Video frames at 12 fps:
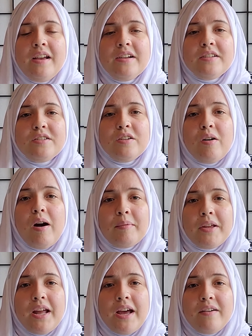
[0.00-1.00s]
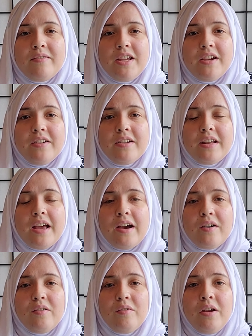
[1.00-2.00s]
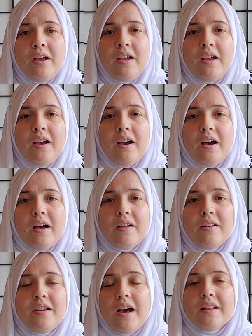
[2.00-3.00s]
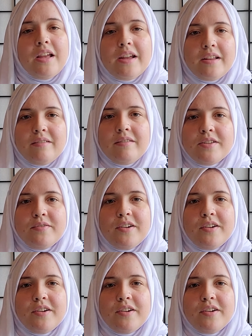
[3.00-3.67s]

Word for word: So I'm gonna have the hearing now, uh, not like this